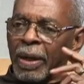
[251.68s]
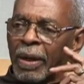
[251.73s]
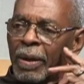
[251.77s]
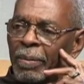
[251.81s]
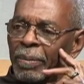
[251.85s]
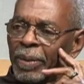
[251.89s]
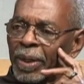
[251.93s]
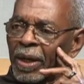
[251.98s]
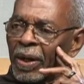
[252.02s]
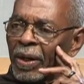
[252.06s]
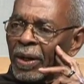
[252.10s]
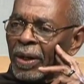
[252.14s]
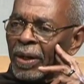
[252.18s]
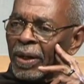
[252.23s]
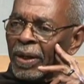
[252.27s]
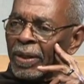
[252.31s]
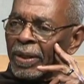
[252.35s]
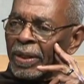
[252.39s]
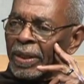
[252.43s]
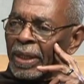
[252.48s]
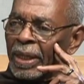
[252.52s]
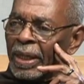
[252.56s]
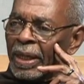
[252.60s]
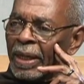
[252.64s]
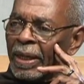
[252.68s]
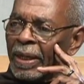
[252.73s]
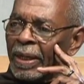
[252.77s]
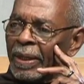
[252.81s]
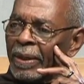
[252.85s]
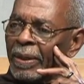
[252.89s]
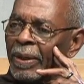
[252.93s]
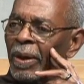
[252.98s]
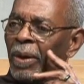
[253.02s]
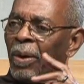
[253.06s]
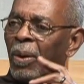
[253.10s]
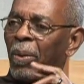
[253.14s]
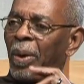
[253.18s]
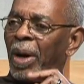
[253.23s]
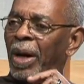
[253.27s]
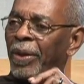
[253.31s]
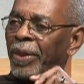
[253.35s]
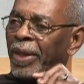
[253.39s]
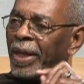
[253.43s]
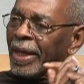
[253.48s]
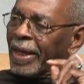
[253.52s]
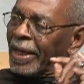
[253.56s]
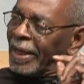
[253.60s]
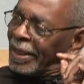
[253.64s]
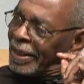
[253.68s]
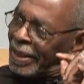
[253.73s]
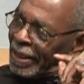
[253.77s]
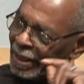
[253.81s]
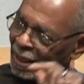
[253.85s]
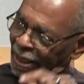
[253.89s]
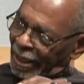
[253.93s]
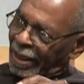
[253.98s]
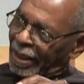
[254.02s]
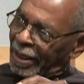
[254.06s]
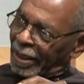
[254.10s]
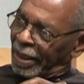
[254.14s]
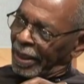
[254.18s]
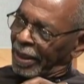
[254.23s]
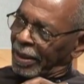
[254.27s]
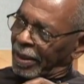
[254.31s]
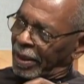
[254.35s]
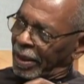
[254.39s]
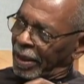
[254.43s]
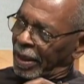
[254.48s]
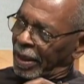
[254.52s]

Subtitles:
because while they intended